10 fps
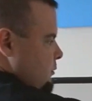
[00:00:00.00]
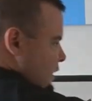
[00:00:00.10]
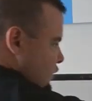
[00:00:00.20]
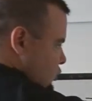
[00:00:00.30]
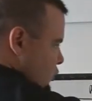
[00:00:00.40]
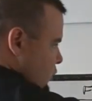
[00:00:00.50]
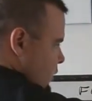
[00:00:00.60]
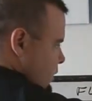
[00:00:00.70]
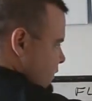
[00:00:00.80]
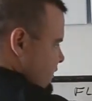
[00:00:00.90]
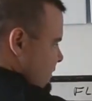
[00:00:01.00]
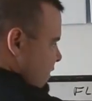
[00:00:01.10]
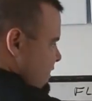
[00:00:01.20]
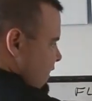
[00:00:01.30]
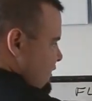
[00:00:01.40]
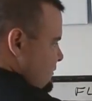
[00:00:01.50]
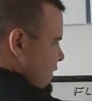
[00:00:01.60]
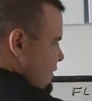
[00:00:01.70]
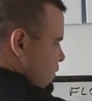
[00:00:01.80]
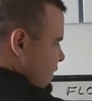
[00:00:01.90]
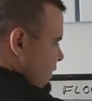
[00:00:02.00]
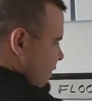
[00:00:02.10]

Make sure somebody takes them deep.